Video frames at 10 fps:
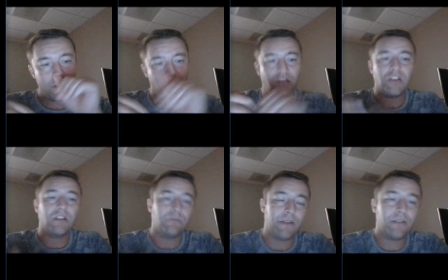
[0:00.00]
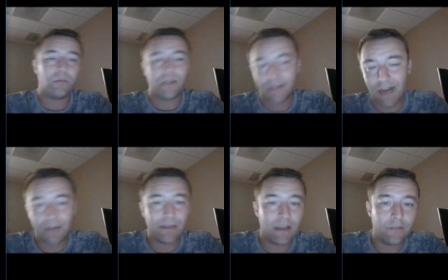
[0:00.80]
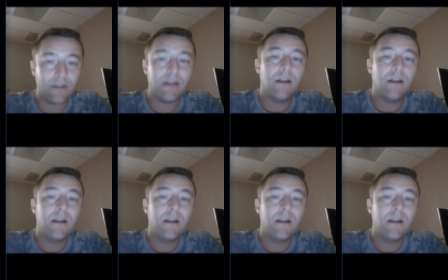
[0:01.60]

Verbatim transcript: Changing the rhythm or the timing of it.